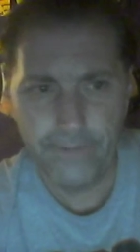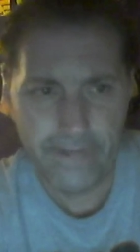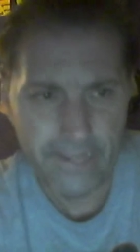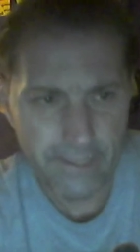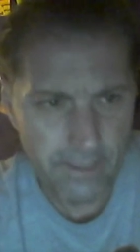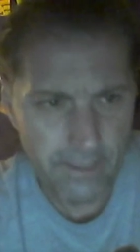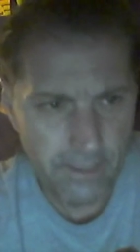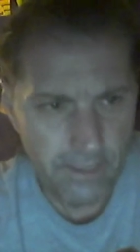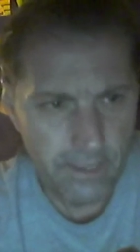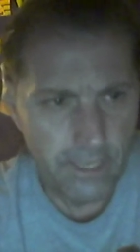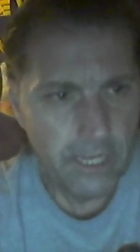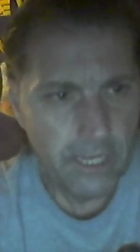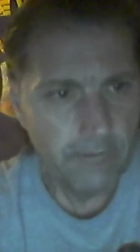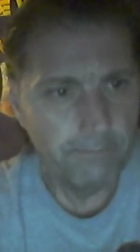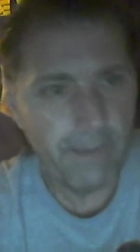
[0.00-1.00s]
ring.
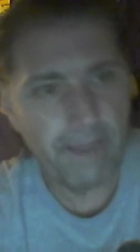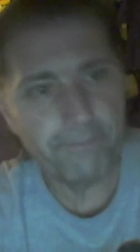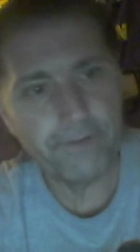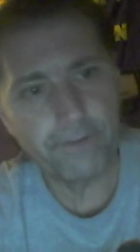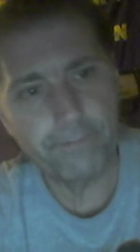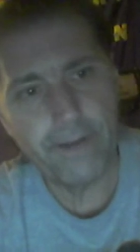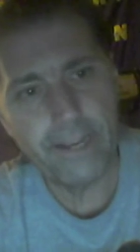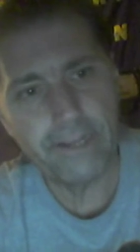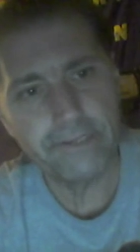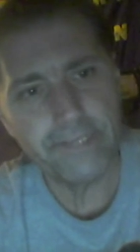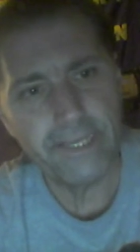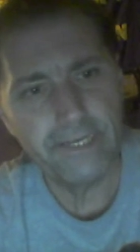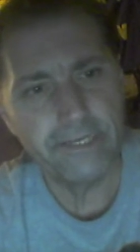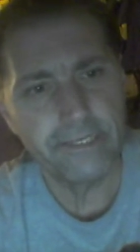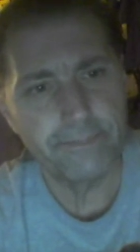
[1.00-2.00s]
Back from the break, and
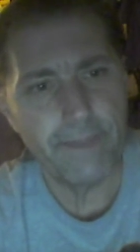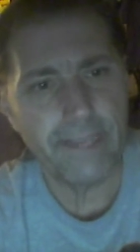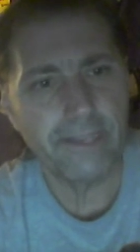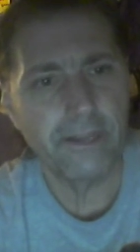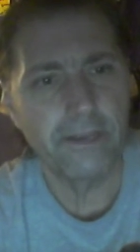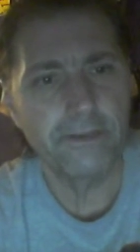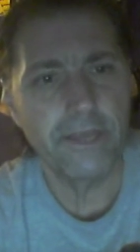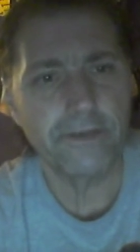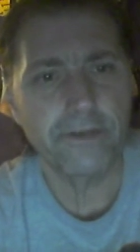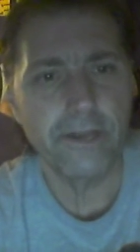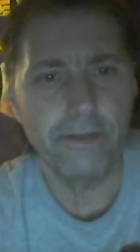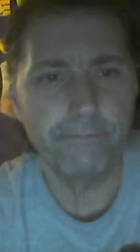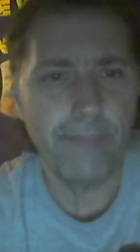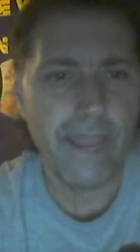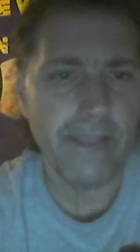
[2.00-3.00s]
Cena is making another
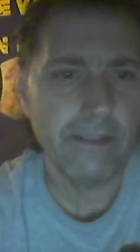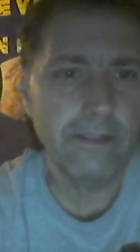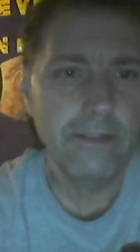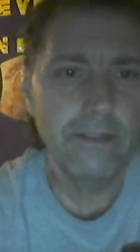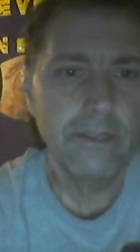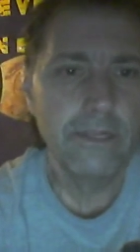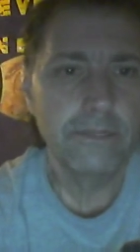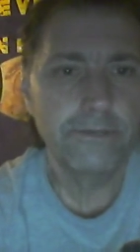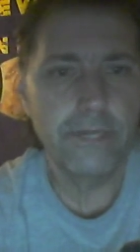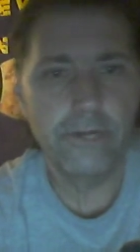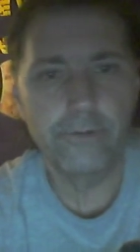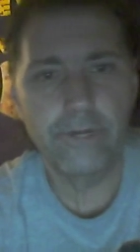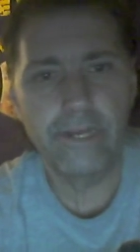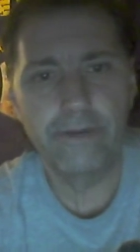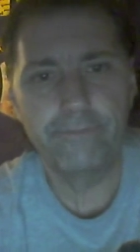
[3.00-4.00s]
comeback.
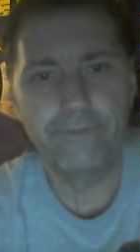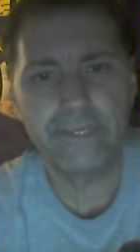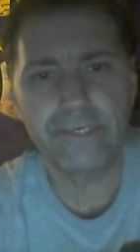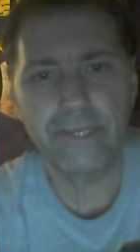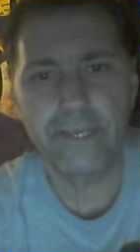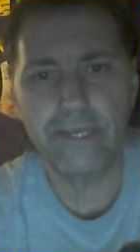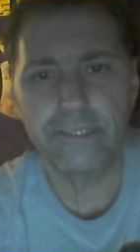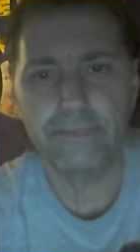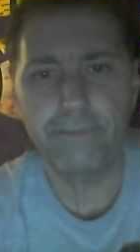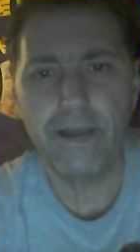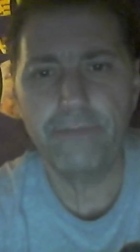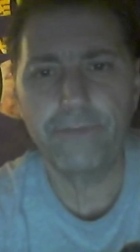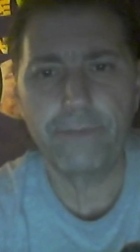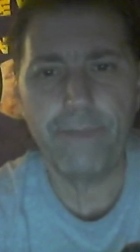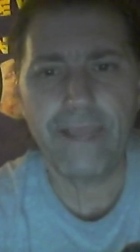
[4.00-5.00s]
Del Rio eventually cuts him
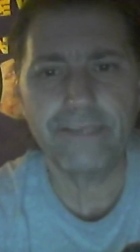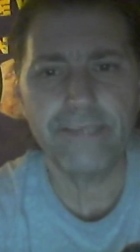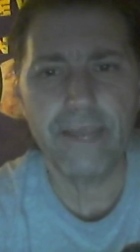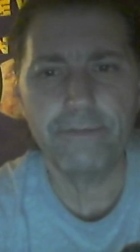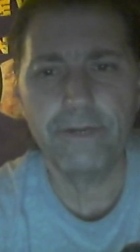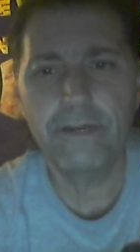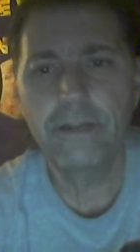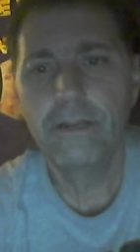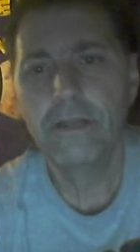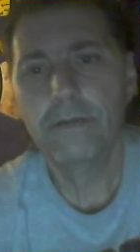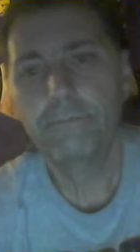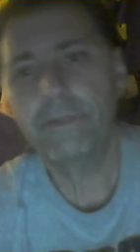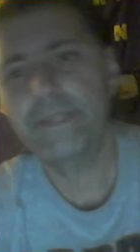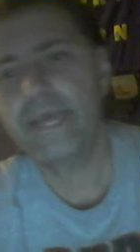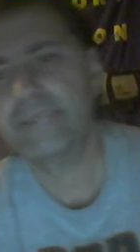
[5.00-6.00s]
off with a backstabber,
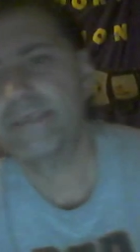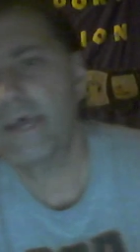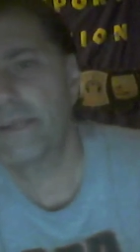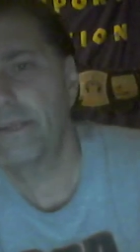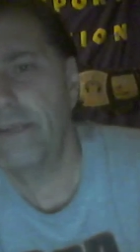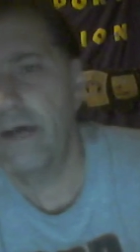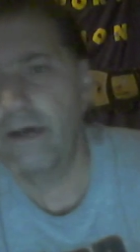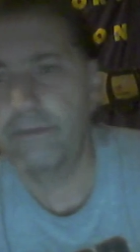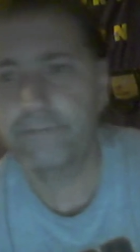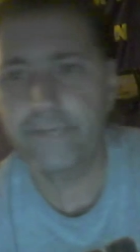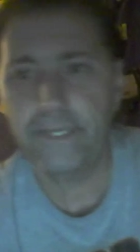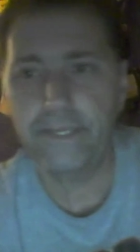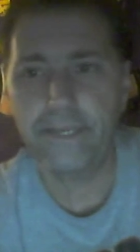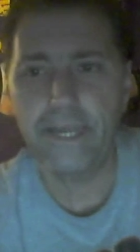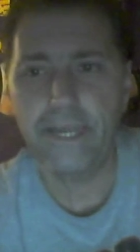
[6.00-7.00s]
but that's not enough.
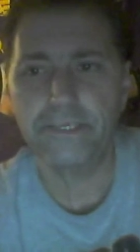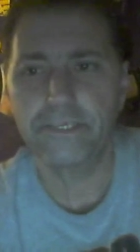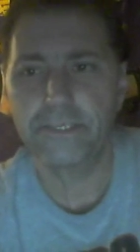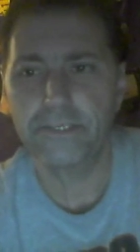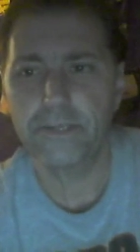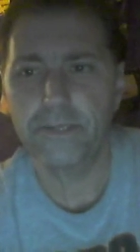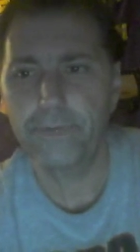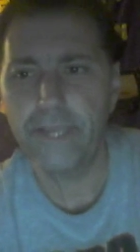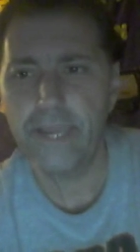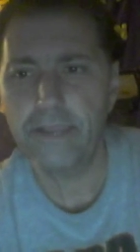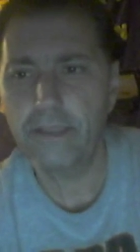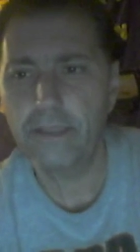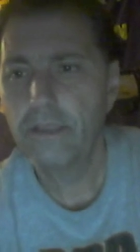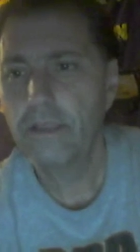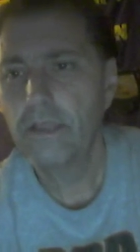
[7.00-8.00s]
Cena catches a super kick
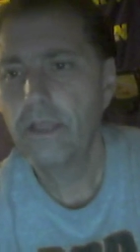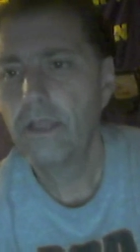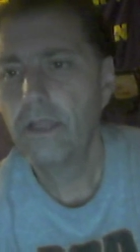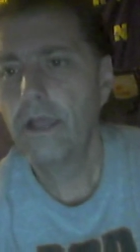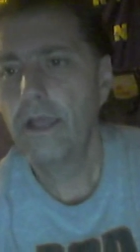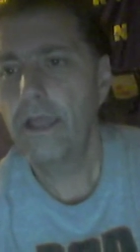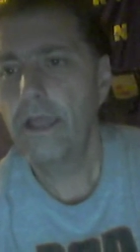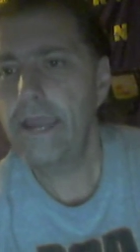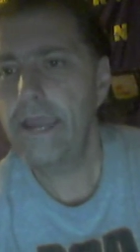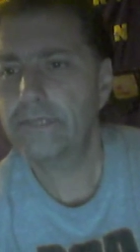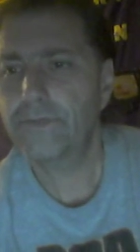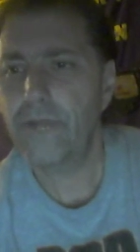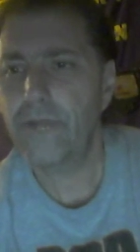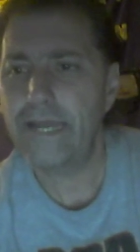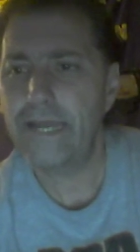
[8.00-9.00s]

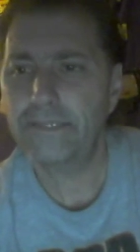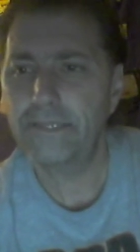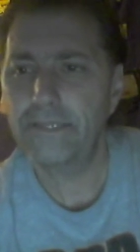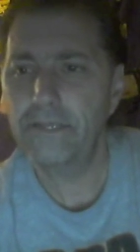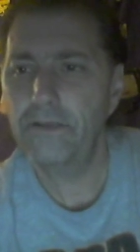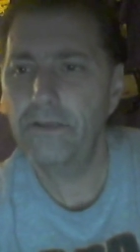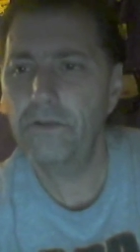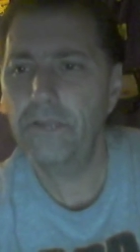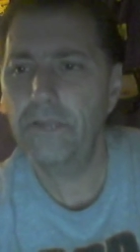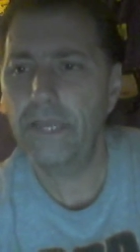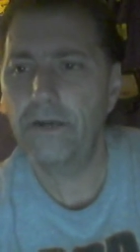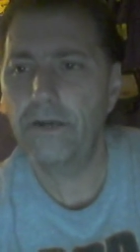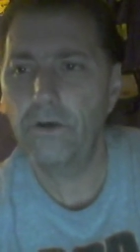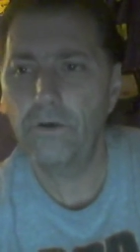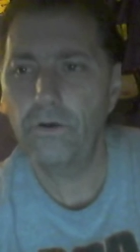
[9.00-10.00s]
and tries to get
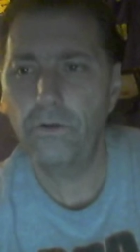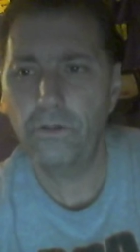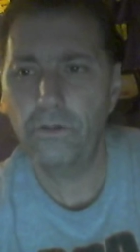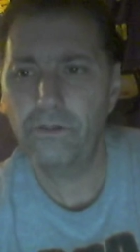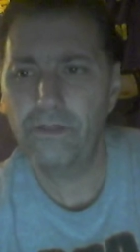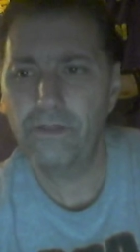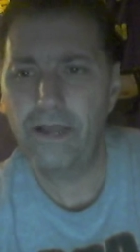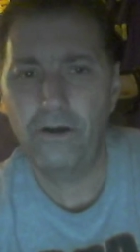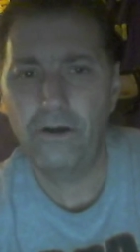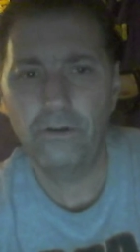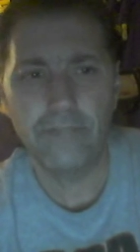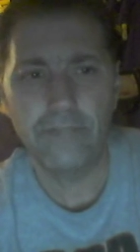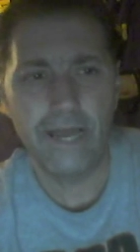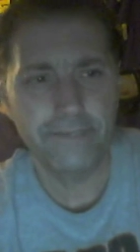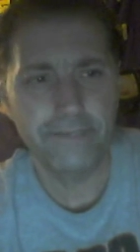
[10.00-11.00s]
a hold, a
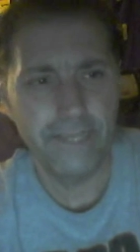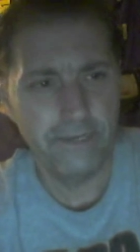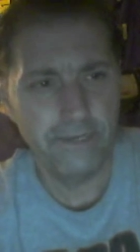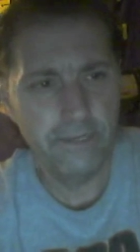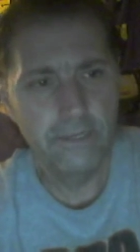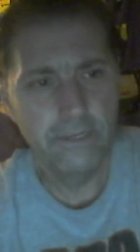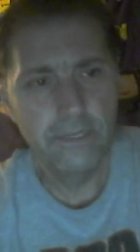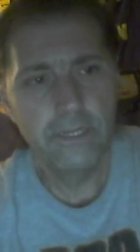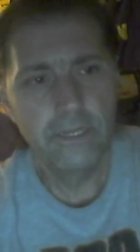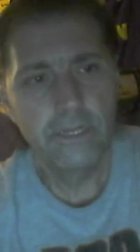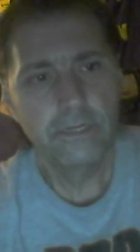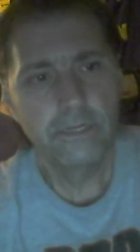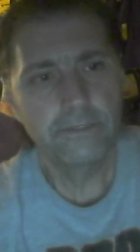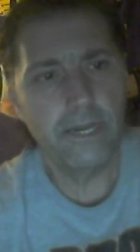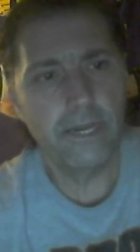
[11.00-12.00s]
hold locked in.
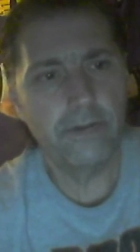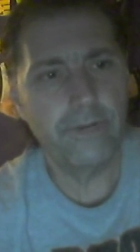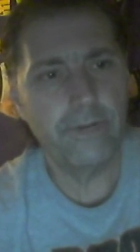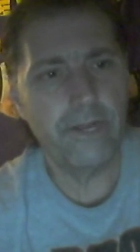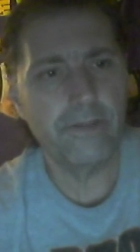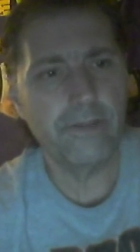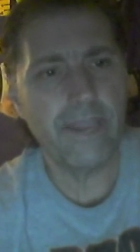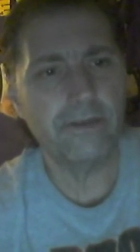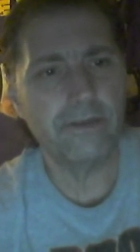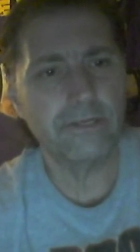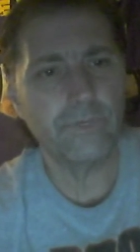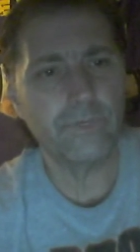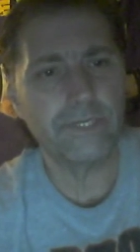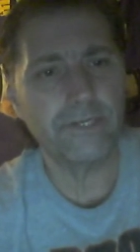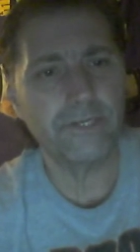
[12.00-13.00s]
Del Rio
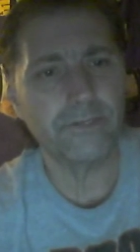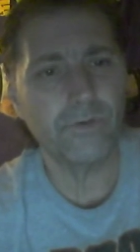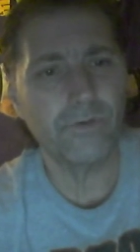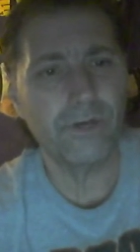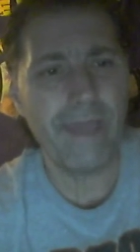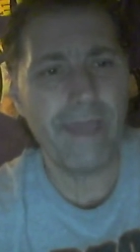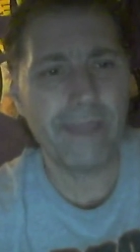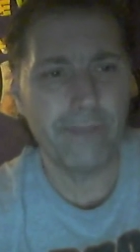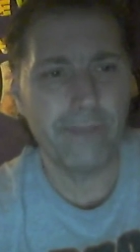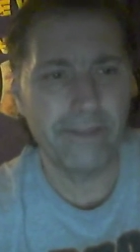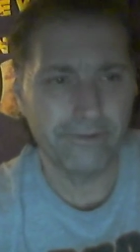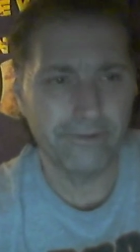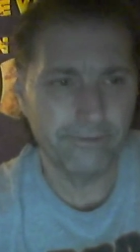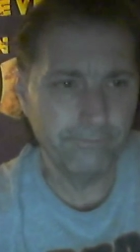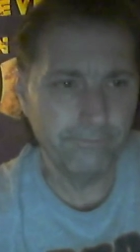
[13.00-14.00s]
counters with a tilt and roll
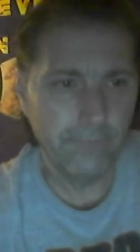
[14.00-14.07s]
backbreaker.